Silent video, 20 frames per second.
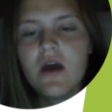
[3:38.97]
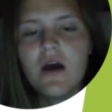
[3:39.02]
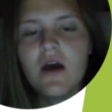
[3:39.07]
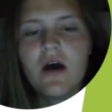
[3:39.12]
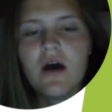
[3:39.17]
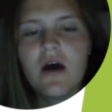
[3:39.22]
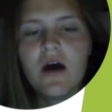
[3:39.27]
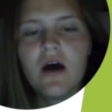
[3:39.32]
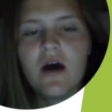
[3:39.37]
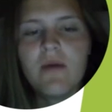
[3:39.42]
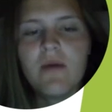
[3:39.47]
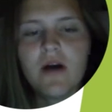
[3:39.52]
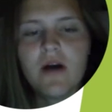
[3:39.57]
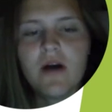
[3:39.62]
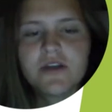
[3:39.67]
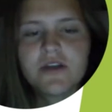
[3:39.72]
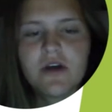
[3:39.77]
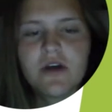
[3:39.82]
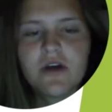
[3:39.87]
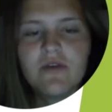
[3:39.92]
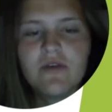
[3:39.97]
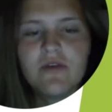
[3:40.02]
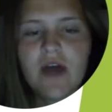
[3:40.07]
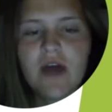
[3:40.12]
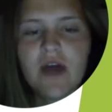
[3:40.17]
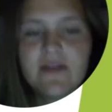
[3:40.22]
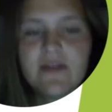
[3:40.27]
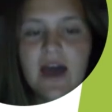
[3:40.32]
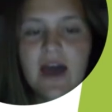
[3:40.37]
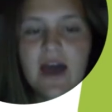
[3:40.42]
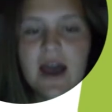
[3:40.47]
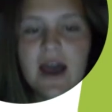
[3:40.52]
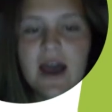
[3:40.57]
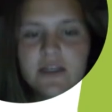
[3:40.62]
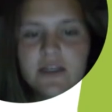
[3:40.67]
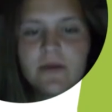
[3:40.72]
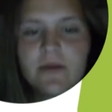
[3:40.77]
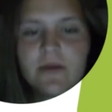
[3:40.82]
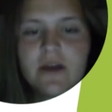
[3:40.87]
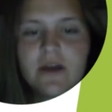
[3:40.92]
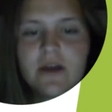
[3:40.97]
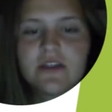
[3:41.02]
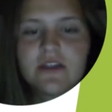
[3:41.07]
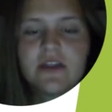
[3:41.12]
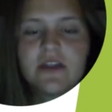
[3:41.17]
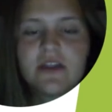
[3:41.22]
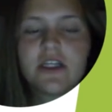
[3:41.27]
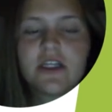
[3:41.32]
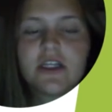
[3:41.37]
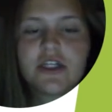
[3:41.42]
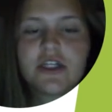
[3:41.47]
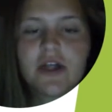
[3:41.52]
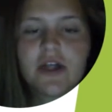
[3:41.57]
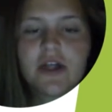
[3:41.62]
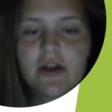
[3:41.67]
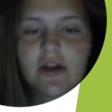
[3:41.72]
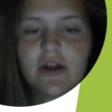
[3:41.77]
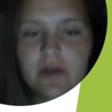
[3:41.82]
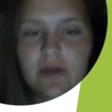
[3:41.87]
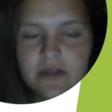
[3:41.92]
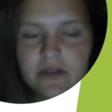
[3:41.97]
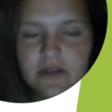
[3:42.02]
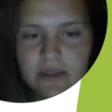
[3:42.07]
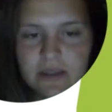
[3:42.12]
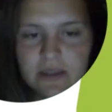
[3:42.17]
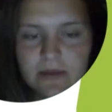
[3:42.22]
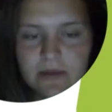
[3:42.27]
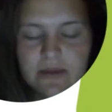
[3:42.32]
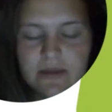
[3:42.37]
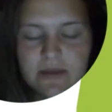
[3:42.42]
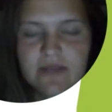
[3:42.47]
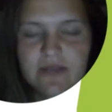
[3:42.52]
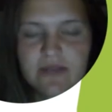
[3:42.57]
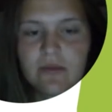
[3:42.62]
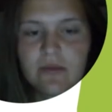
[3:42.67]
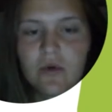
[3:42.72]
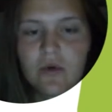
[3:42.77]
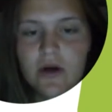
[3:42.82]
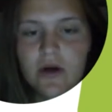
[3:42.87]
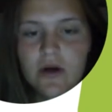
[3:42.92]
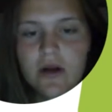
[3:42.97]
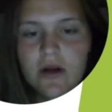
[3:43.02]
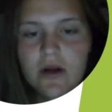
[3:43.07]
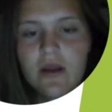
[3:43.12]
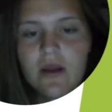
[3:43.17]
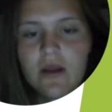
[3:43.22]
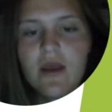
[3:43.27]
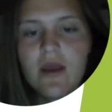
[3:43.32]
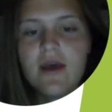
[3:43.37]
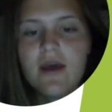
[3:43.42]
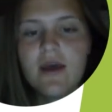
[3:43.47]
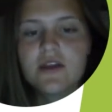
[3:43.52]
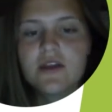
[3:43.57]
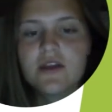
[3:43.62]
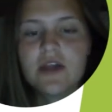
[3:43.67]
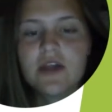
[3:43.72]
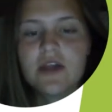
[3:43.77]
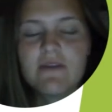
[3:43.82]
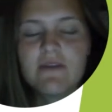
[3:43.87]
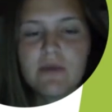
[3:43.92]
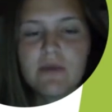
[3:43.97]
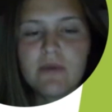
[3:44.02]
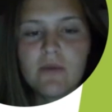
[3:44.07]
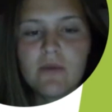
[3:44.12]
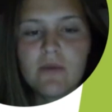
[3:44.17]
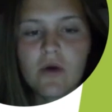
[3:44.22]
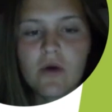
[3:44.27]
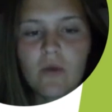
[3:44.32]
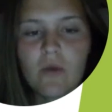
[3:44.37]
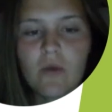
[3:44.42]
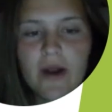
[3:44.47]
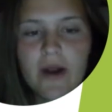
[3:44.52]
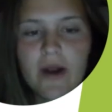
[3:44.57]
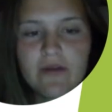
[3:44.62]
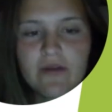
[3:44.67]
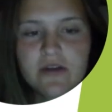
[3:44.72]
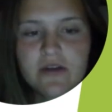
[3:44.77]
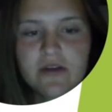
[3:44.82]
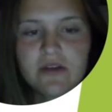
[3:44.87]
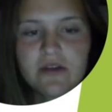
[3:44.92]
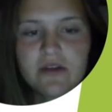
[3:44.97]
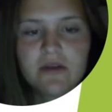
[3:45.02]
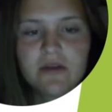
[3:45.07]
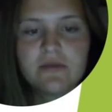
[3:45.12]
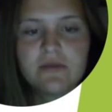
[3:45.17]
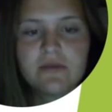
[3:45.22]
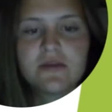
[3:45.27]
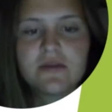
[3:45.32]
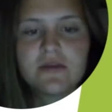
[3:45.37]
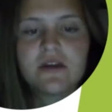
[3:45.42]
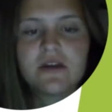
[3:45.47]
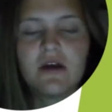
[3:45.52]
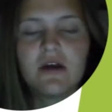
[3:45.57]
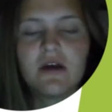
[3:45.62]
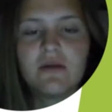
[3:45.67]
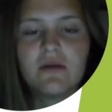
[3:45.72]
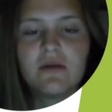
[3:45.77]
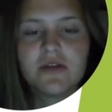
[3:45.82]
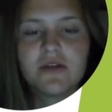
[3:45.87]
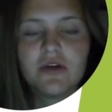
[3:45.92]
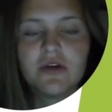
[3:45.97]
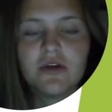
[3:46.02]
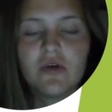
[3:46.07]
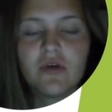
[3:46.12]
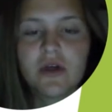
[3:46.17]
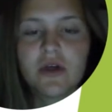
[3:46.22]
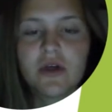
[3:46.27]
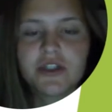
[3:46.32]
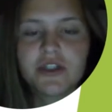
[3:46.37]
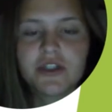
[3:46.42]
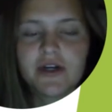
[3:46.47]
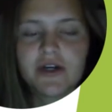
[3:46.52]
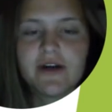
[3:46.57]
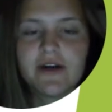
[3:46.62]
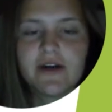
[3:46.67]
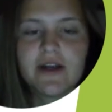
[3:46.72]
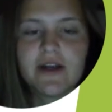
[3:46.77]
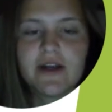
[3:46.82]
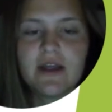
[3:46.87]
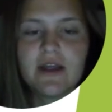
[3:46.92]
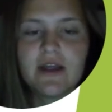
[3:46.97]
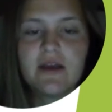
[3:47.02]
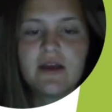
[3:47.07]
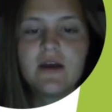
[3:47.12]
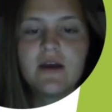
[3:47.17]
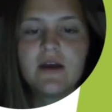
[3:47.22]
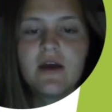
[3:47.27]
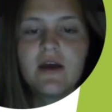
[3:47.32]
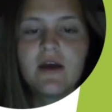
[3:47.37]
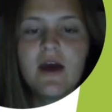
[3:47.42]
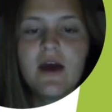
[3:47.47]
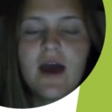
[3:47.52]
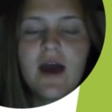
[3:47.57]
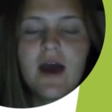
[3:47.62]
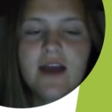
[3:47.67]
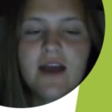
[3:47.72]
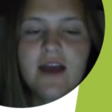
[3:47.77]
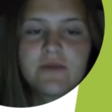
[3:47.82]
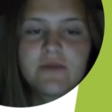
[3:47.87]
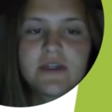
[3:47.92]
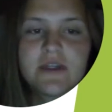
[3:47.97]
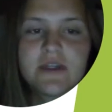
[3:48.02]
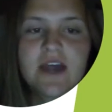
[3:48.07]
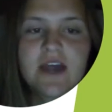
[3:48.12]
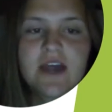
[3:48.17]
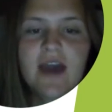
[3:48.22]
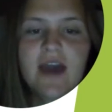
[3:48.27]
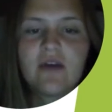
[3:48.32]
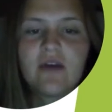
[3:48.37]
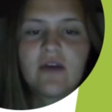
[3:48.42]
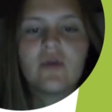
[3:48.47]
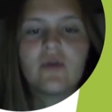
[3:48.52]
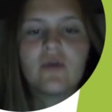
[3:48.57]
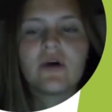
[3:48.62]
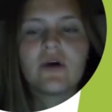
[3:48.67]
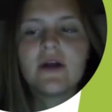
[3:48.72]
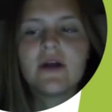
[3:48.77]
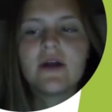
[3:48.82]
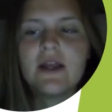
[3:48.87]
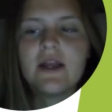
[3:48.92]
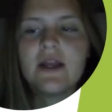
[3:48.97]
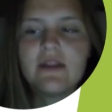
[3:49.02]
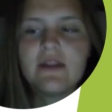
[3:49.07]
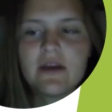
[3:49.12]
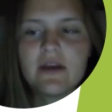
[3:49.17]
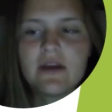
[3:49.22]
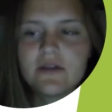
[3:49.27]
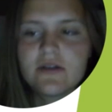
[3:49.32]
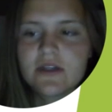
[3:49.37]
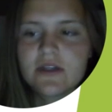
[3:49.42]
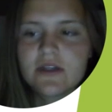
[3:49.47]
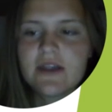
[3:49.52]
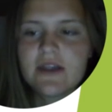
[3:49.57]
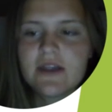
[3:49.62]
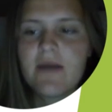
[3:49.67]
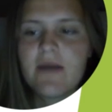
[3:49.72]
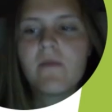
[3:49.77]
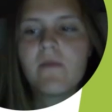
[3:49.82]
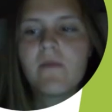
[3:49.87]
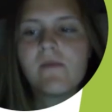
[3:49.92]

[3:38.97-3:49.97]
Also, if you have asthma, it's going to trigger those symptoms even more. So you have to be more aware of those symptoms so you do not trigger any asthma attack or anything else like that.